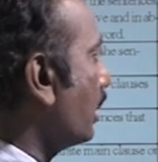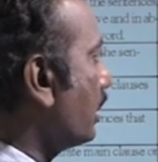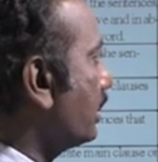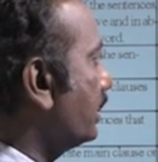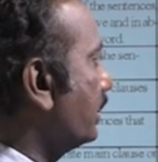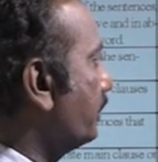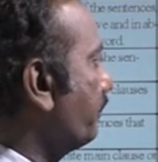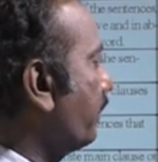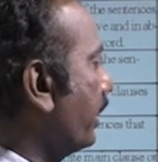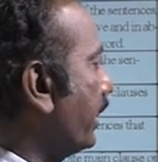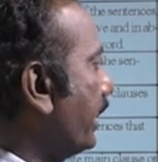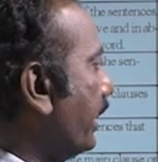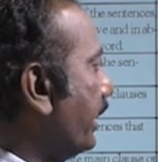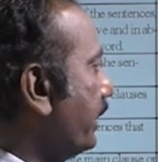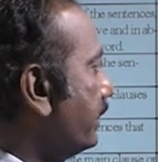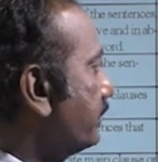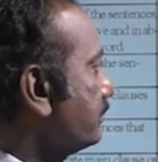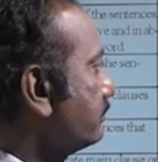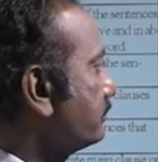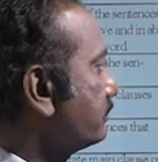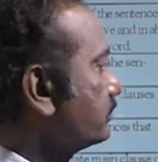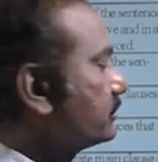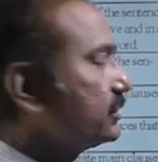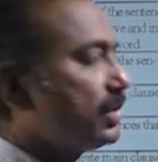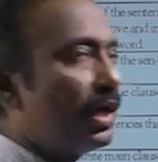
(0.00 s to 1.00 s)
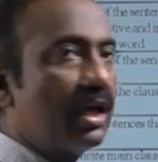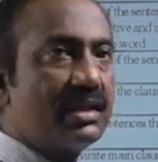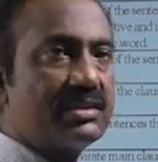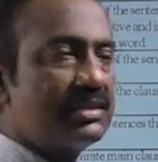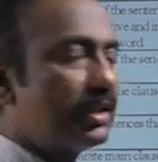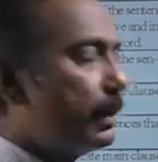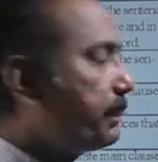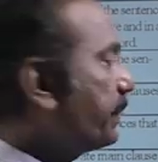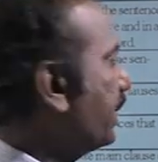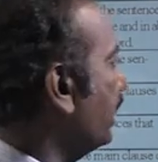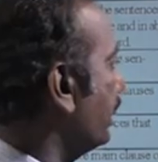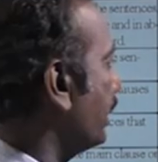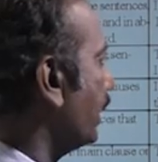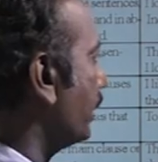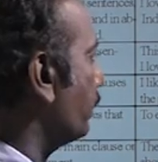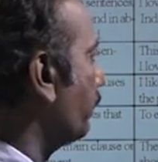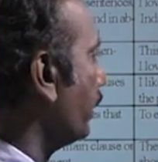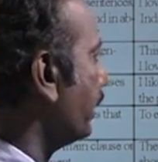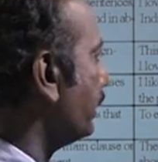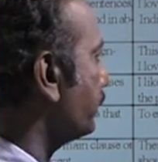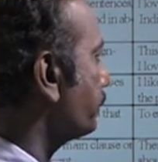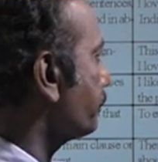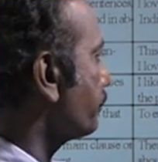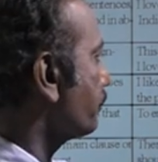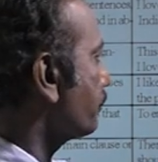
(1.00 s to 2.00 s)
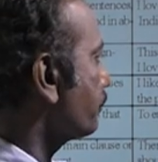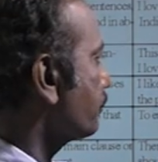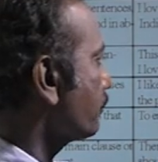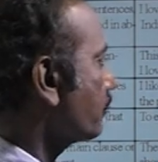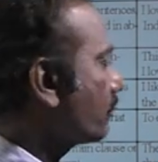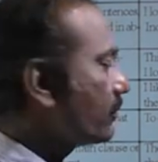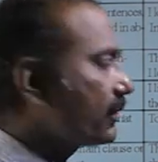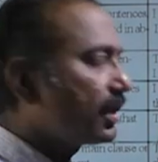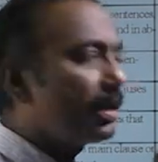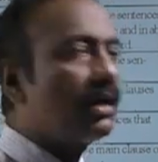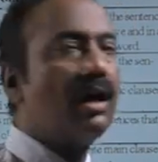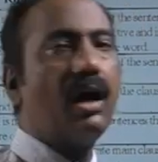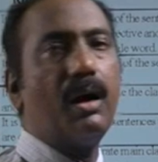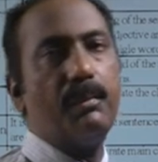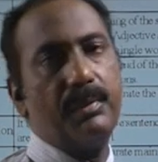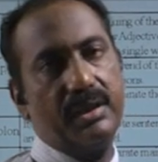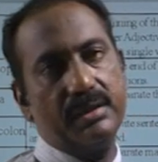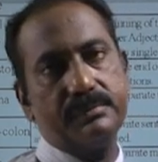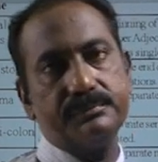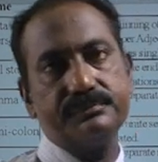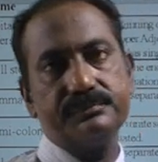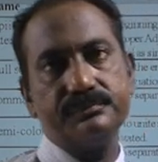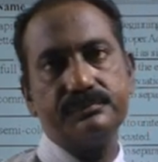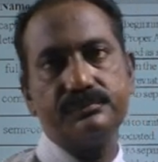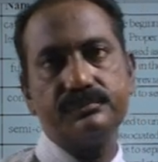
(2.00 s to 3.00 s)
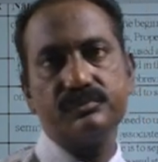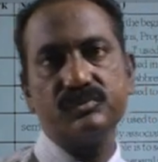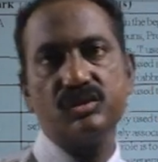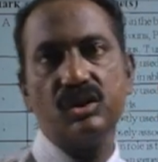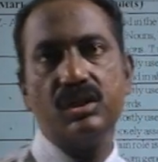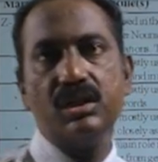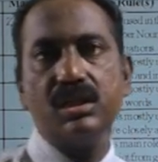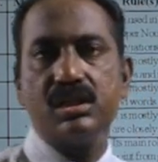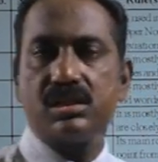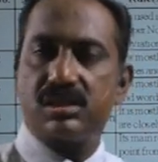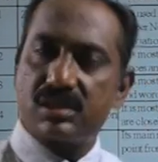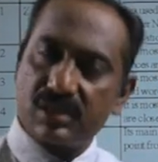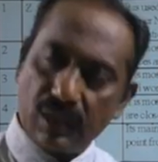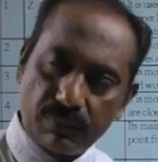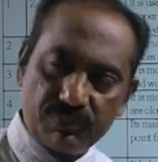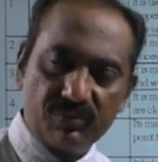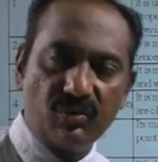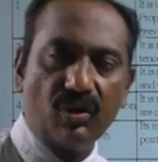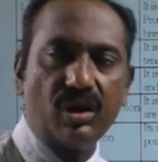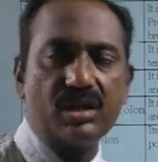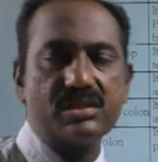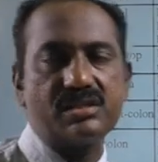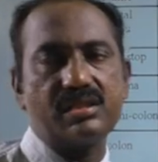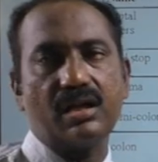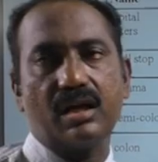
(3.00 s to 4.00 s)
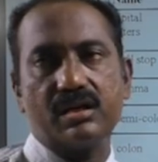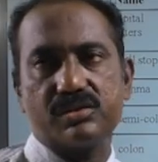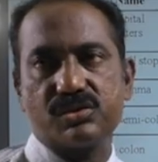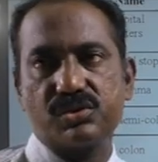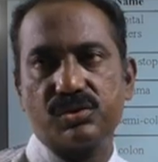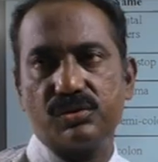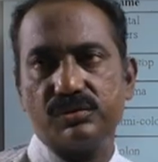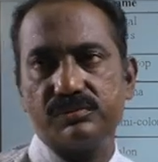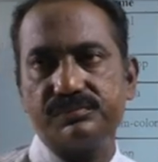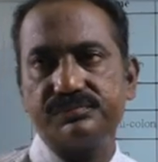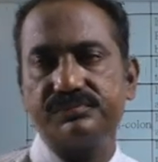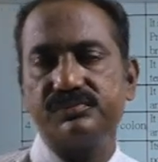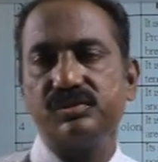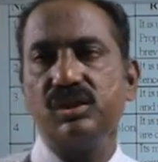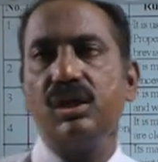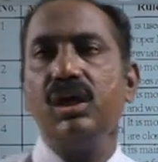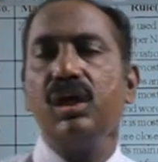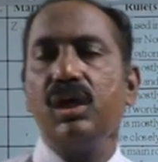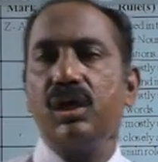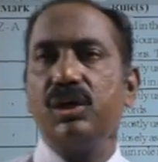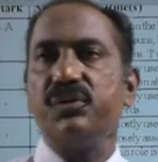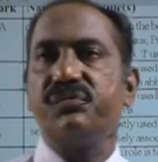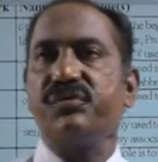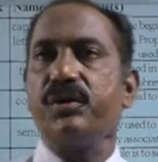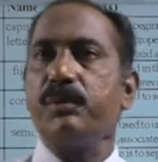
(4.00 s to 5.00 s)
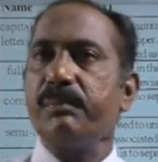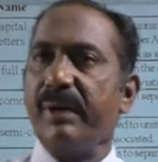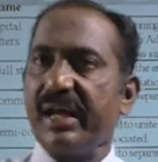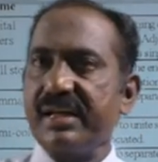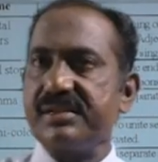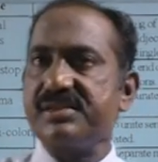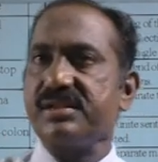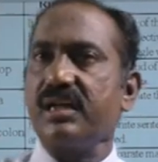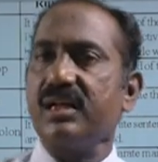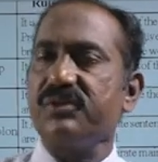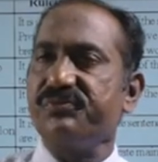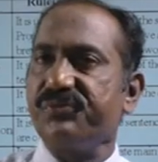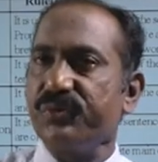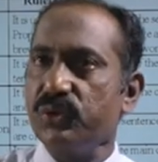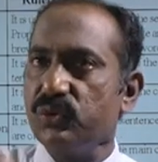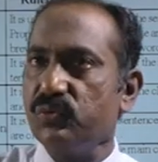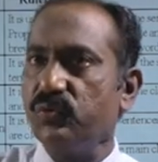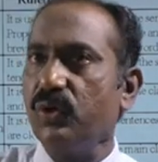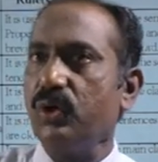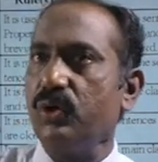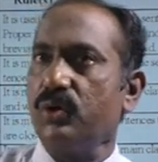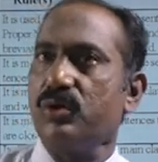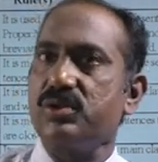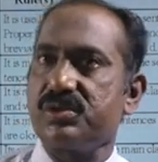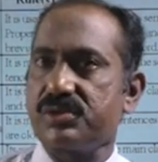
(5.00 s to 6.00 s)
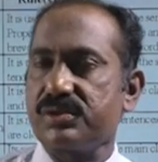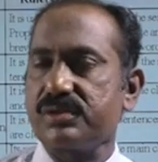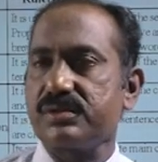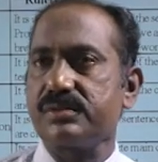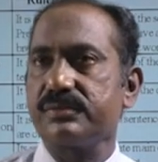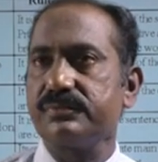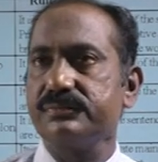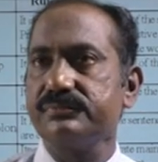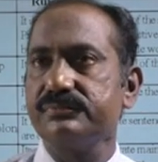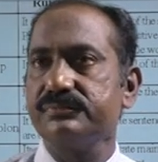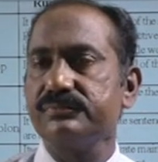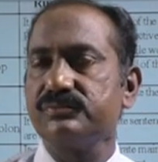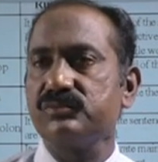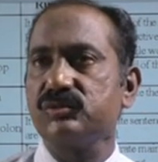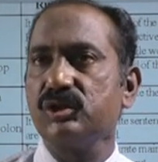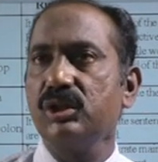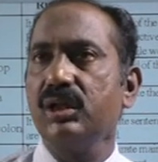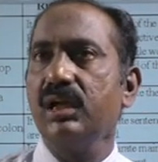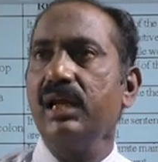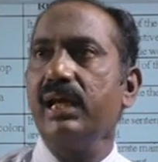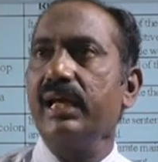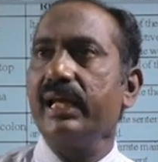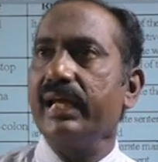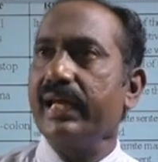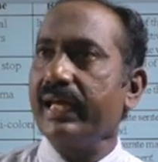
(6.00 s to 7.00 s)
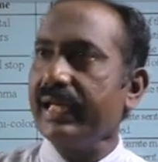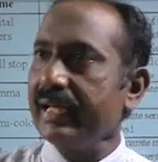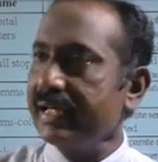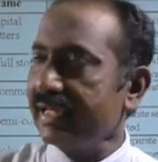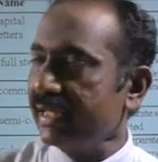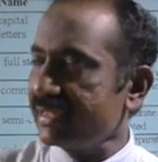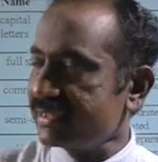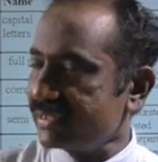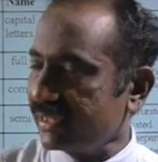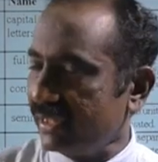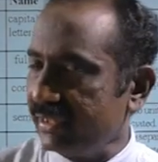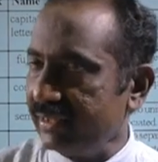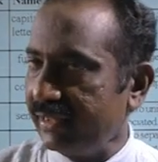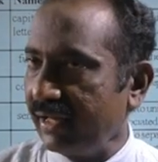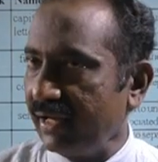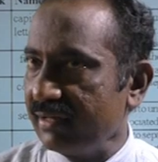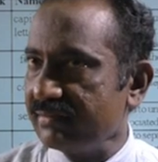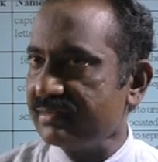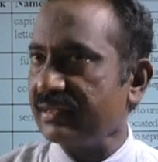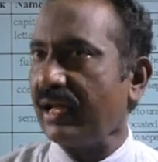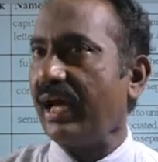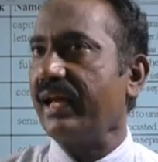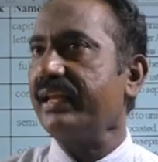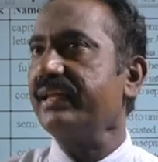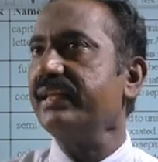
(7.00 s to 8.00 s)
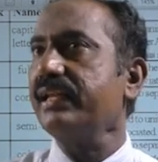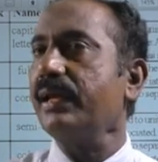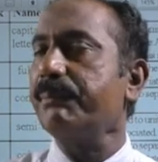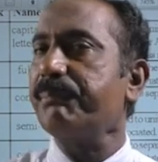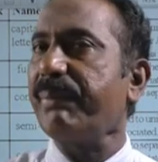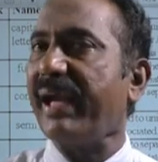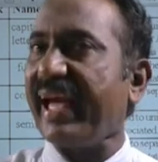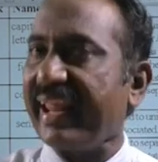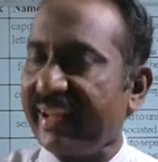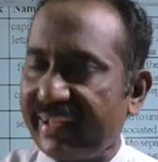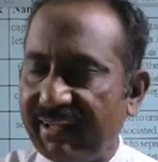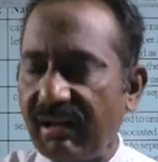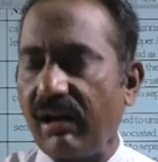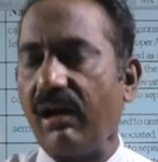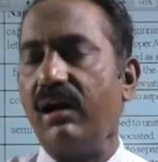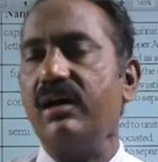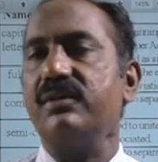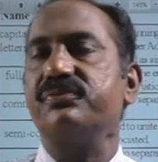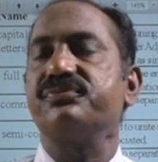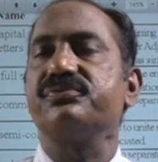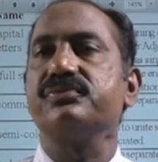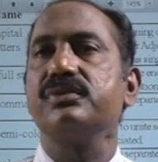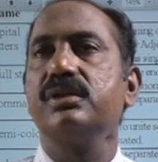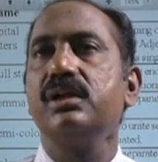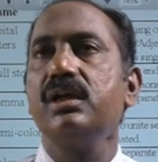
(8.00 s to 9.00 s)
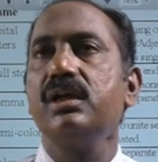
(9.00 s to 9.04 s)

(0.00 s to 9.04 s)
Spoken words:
are divided, are separated by comma. Some words also. If you mention few words in a sentence or in a paragraph,